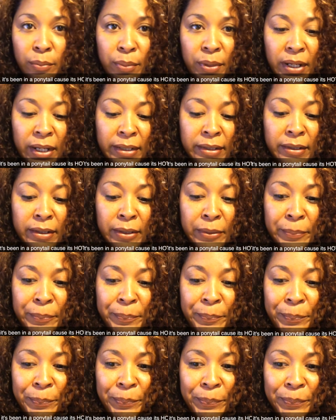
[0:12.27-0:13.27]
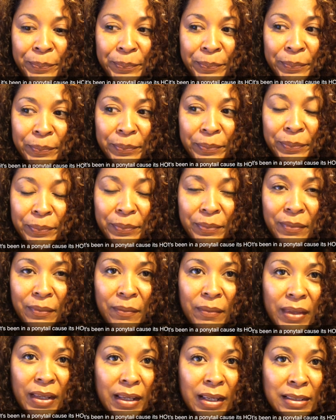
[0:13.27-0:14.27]
but um,
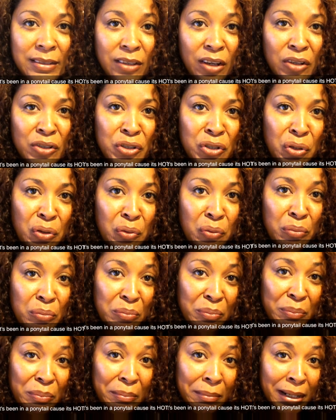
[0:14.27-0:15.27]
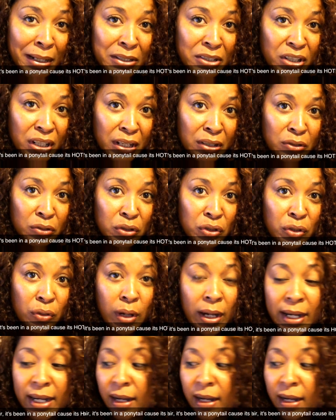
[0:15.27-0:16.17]
mm, it's also my channel, so I